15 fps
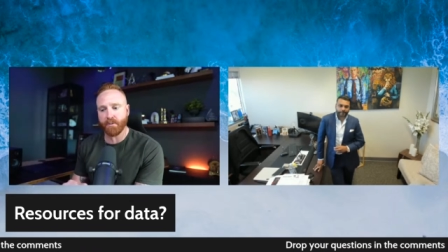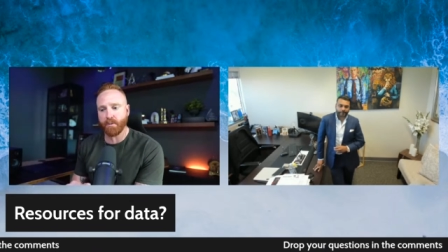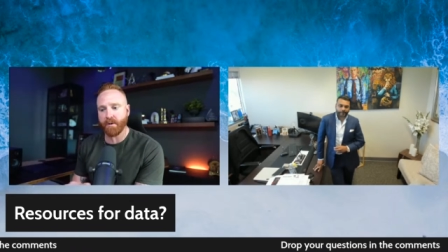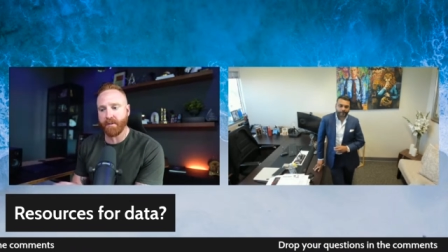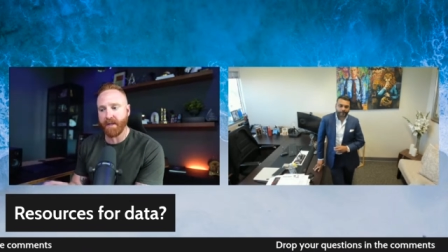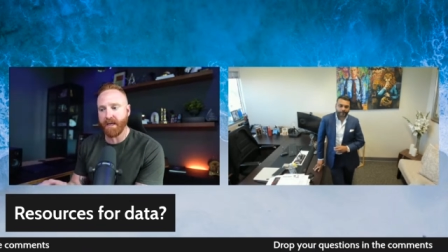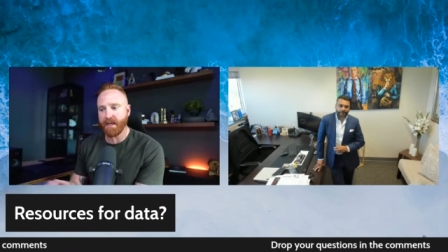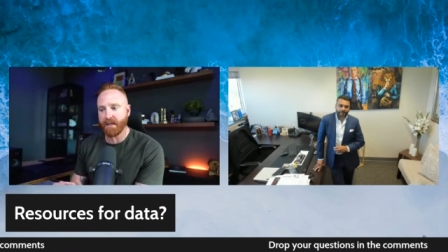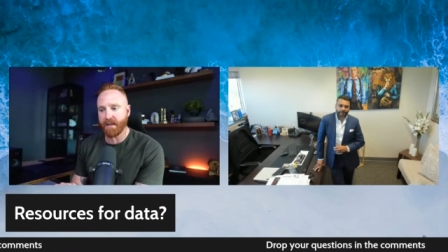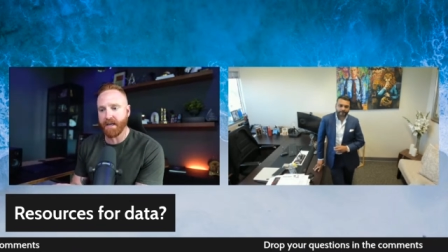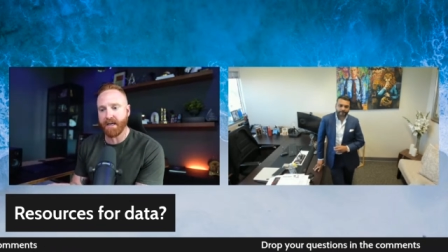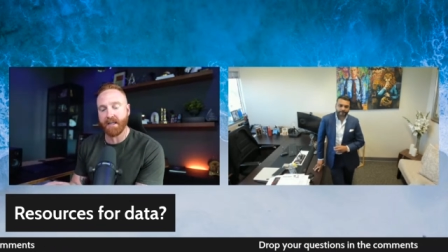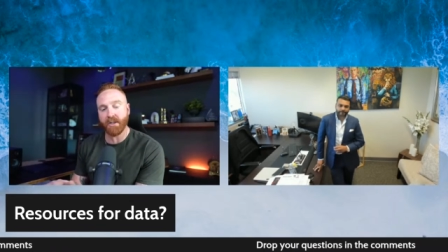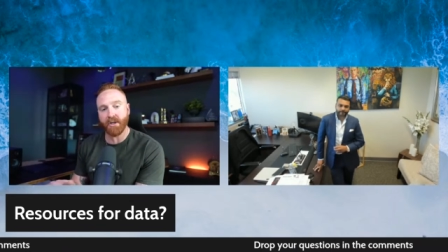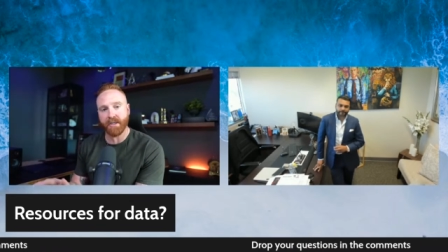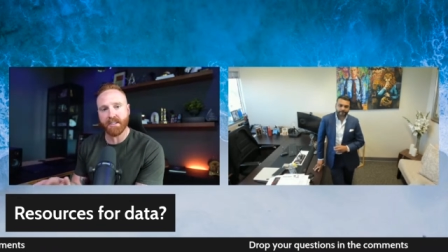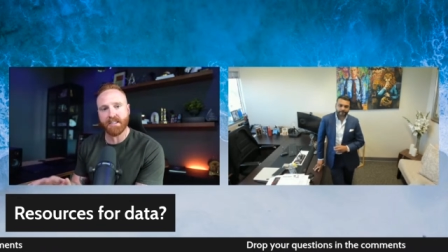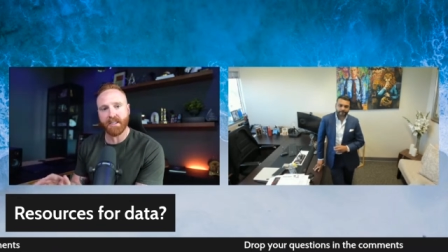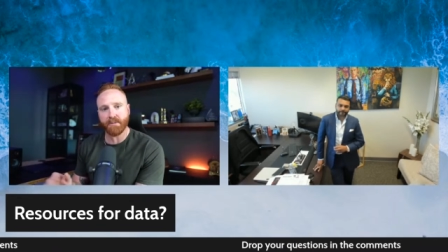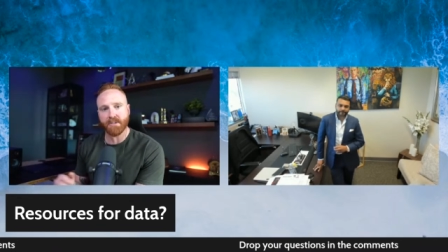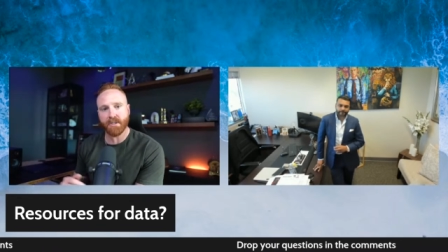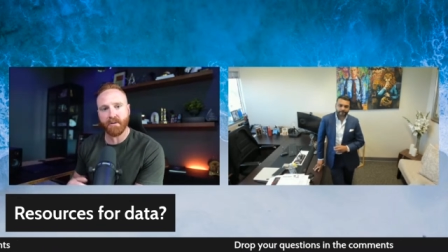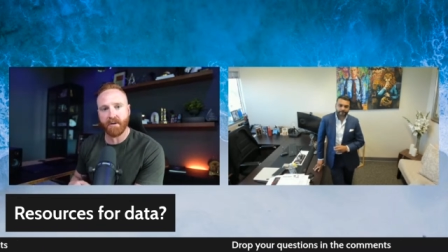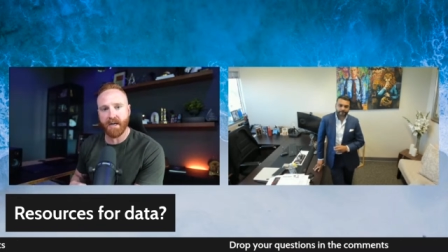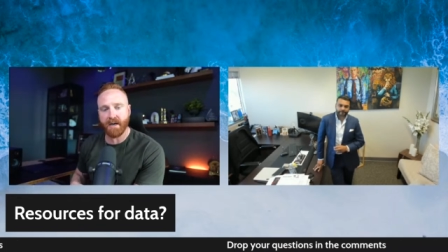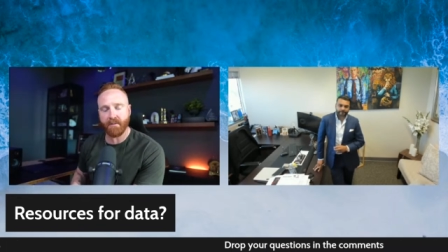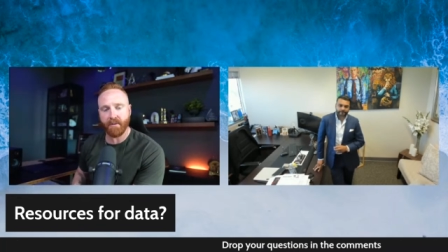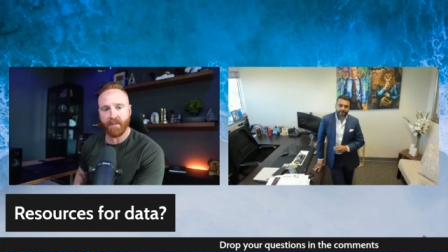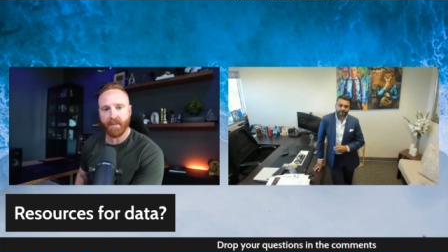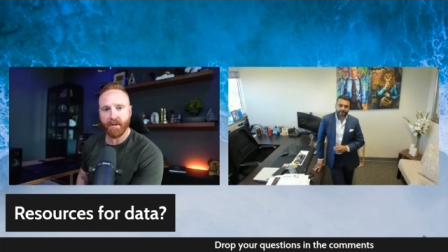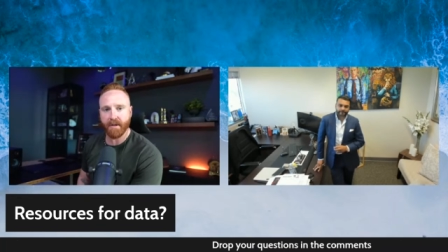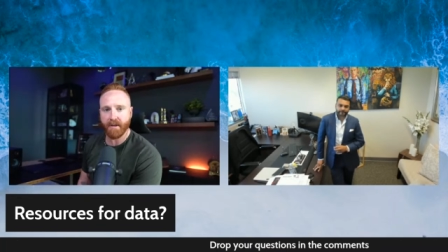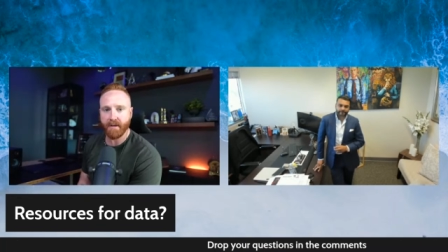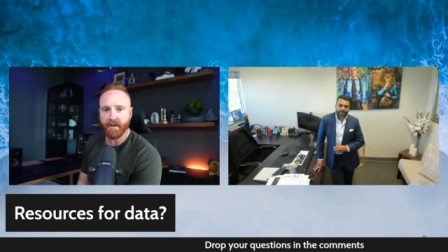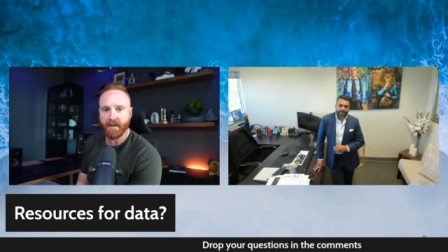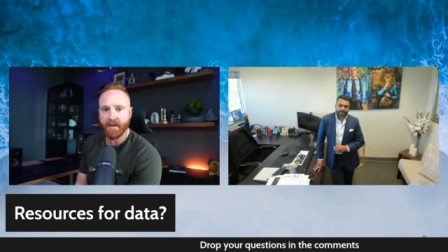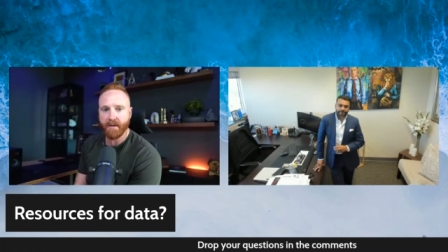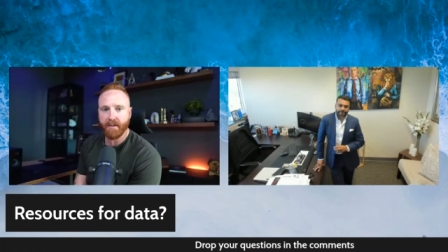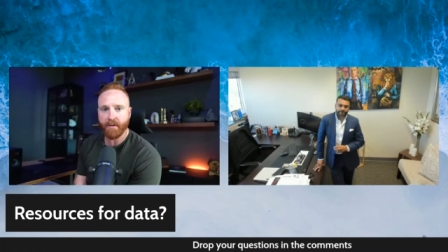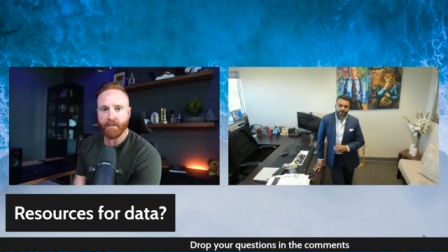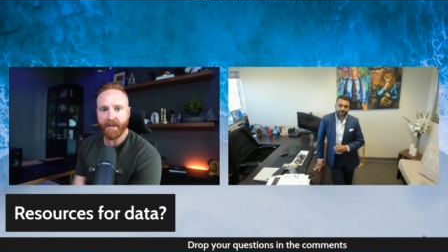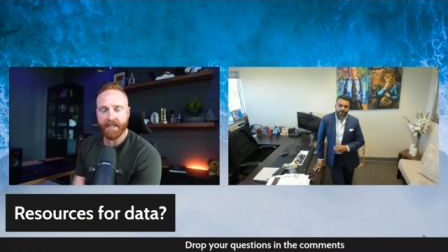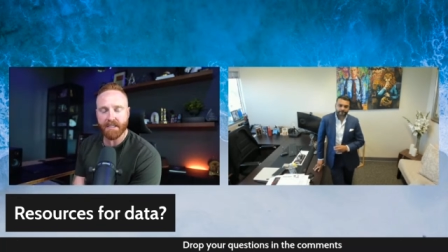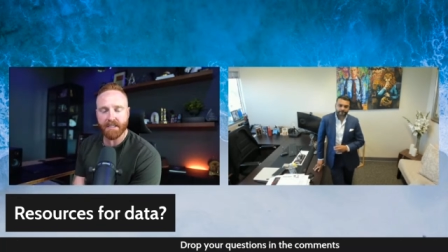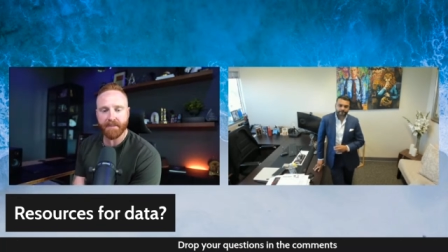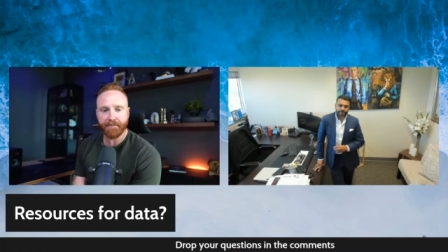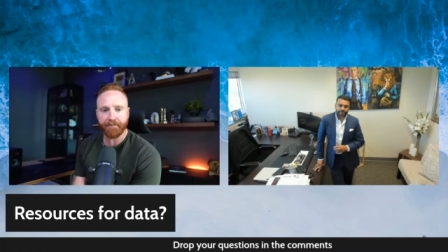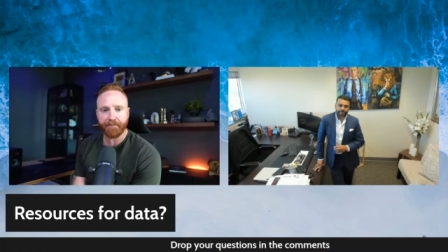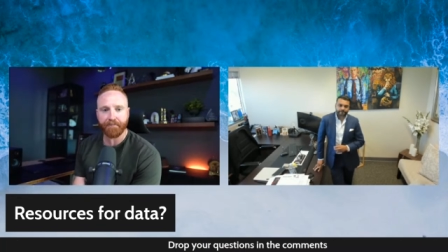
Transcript: where they can kind of look and see what's going on with the the rates?